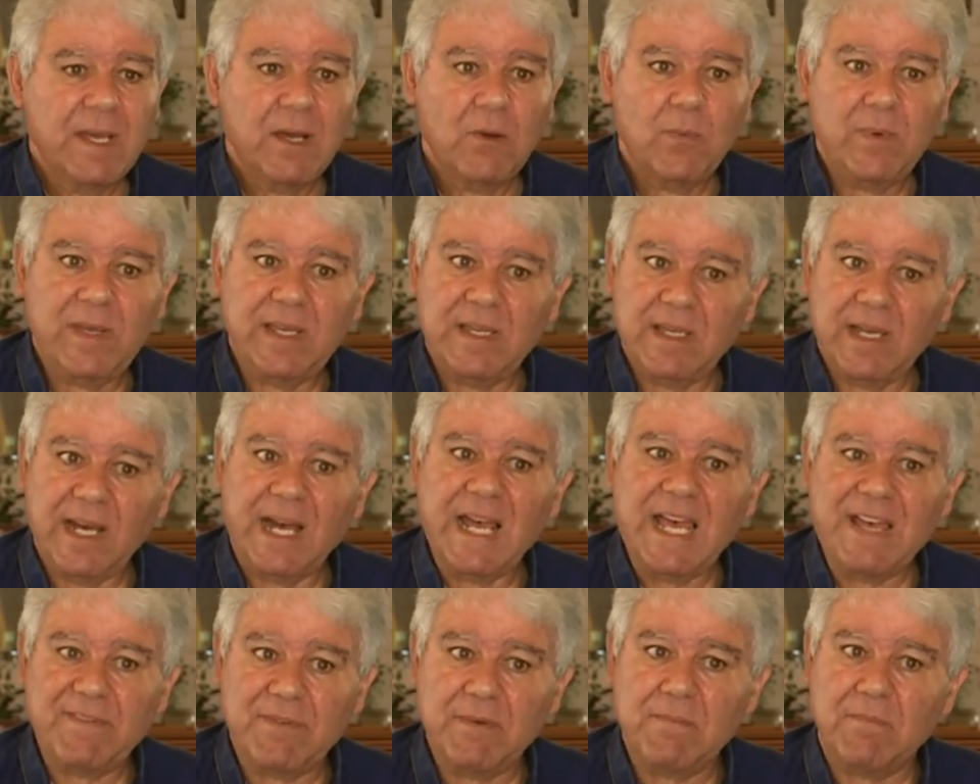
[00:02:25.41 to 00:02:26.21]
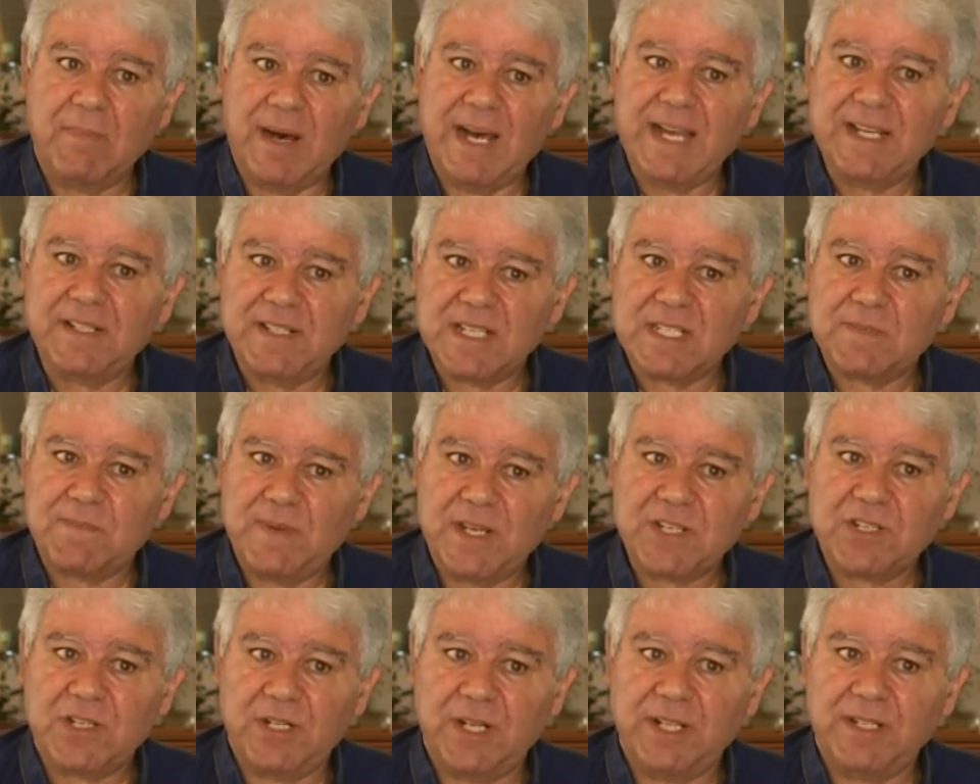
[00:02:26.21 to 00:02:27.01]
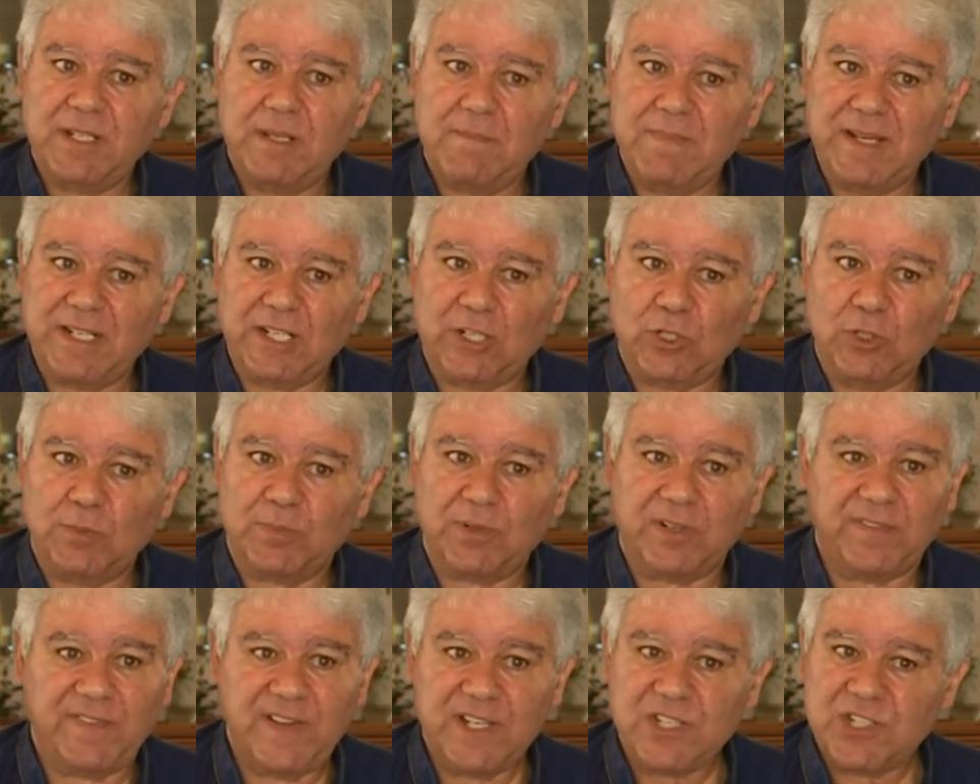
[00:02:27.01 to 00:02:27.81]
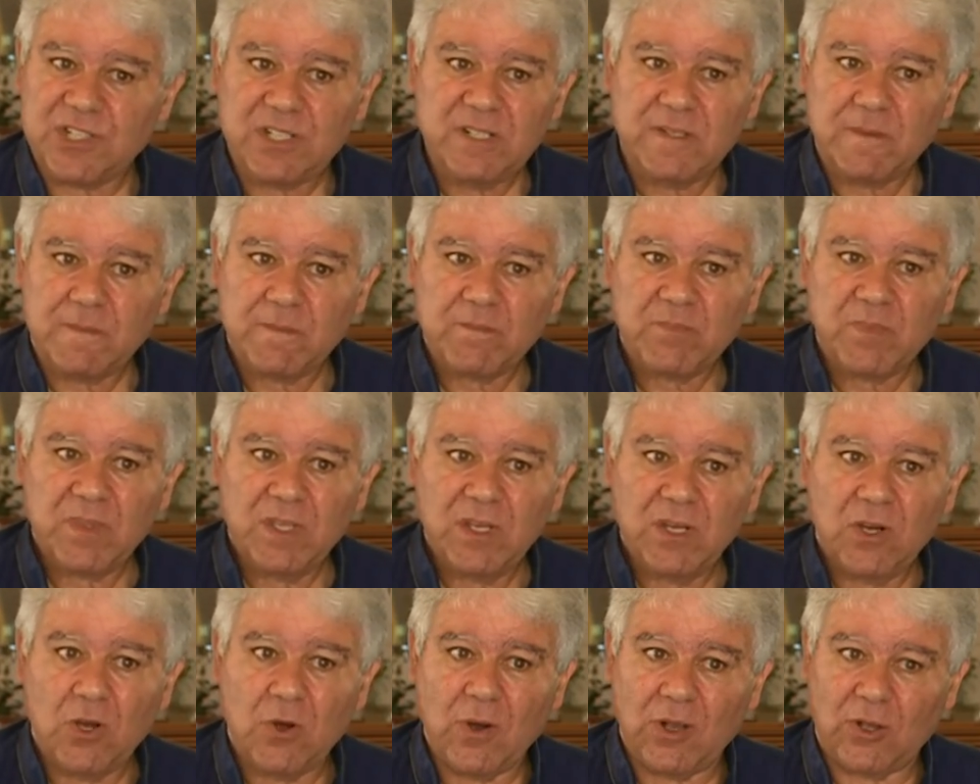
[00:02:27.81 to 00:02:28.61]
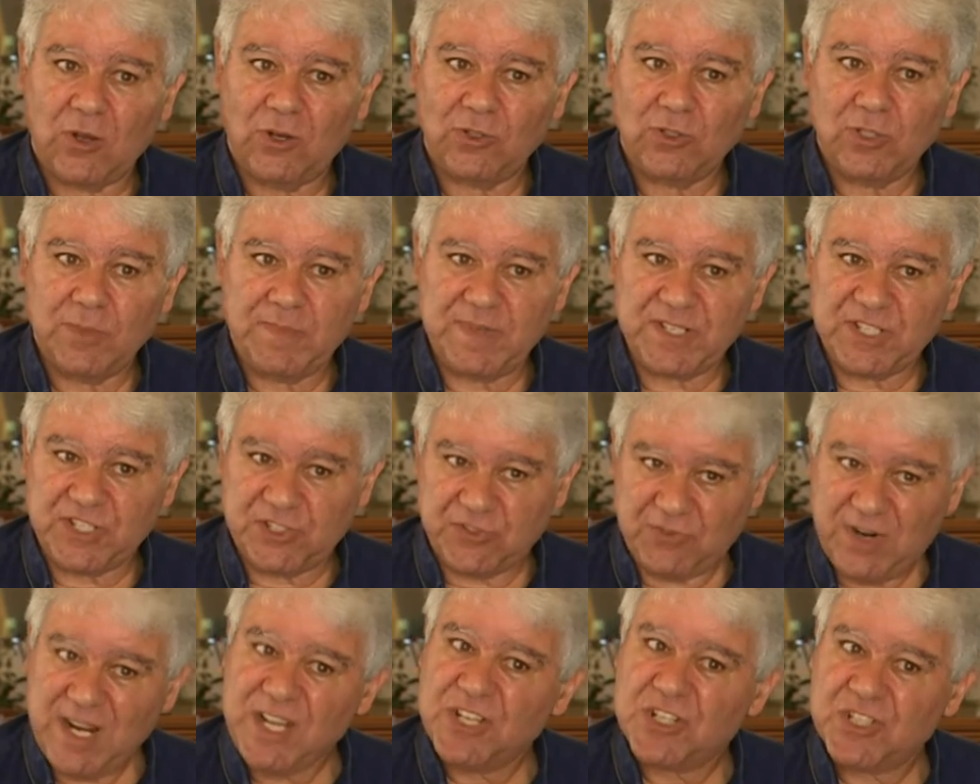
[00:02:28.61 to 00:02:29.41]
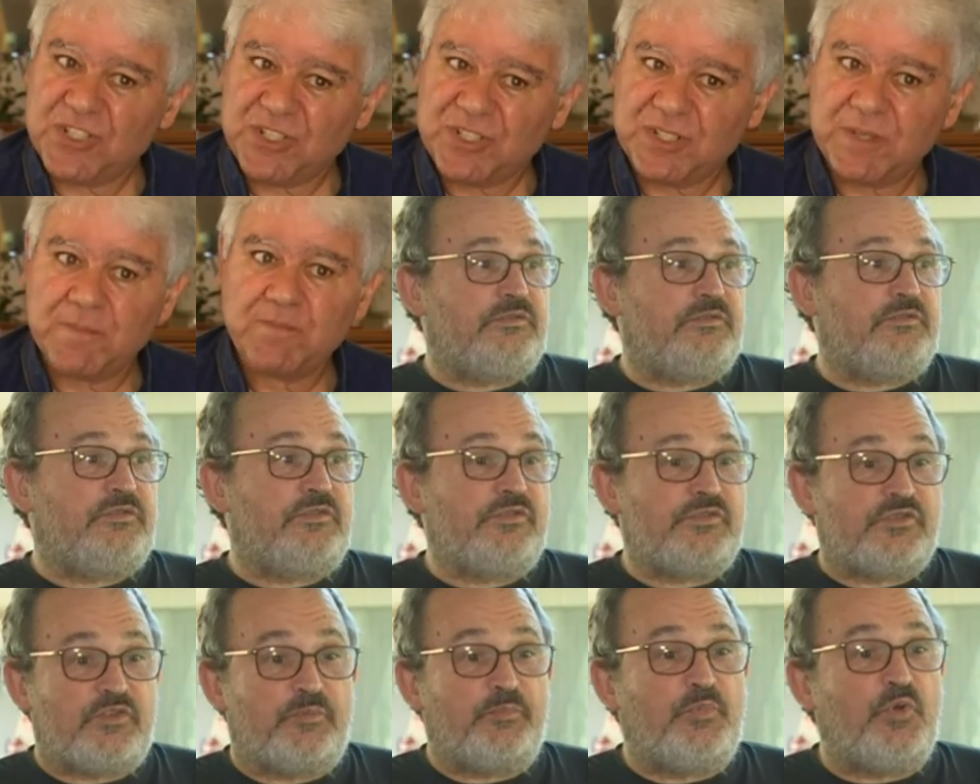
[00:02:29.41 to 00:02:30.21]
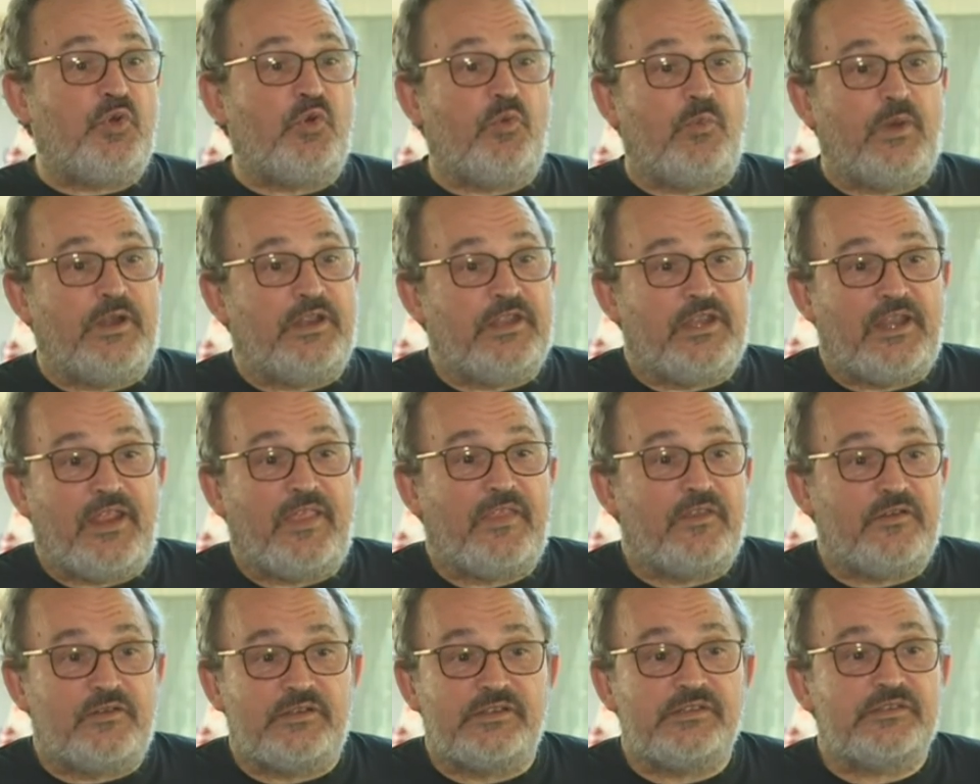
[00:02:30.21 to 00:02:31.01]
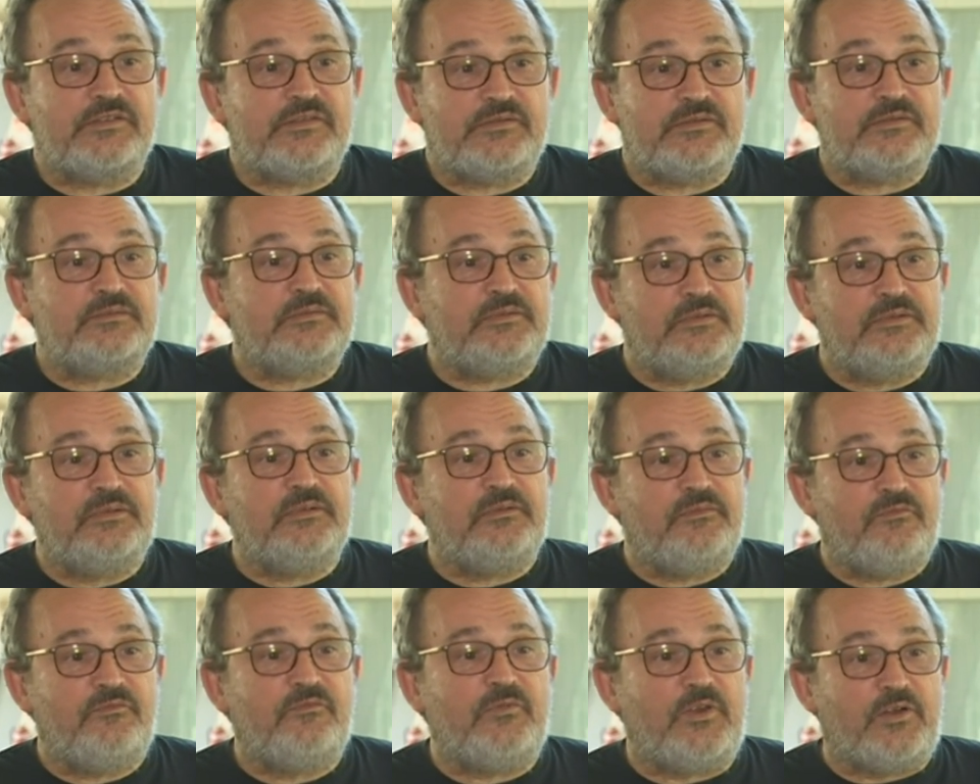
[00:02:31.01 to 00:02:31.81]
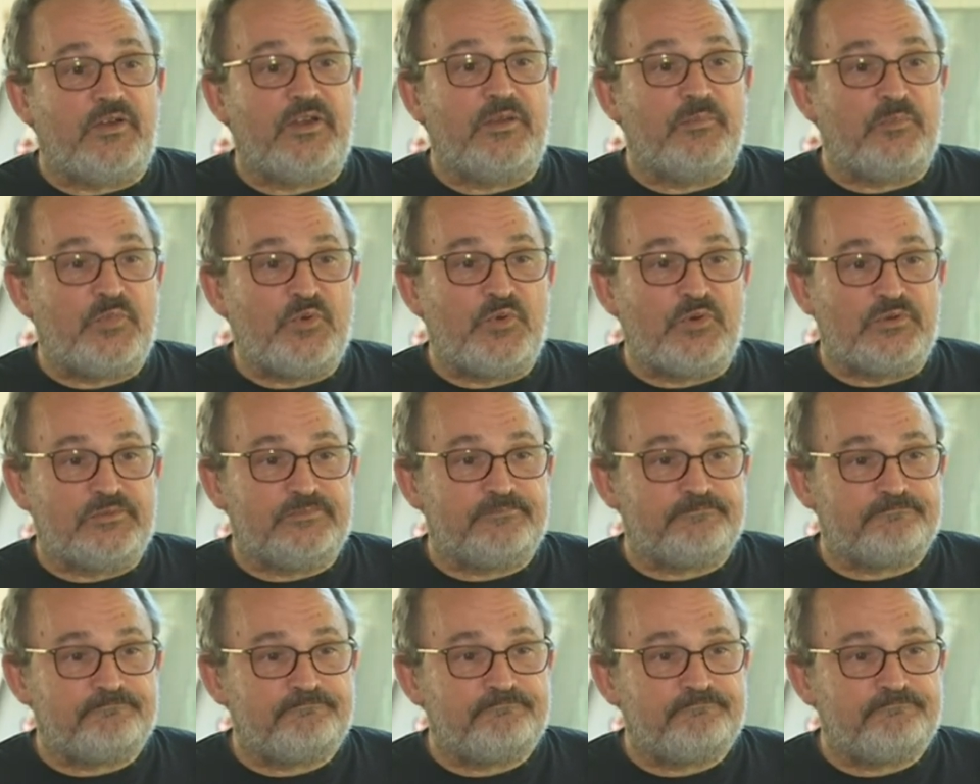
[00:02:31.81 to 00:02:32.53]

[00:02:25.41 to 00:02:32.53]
We, I have in mind especially the medical profession, who are going to be stretched. To support one another is very important.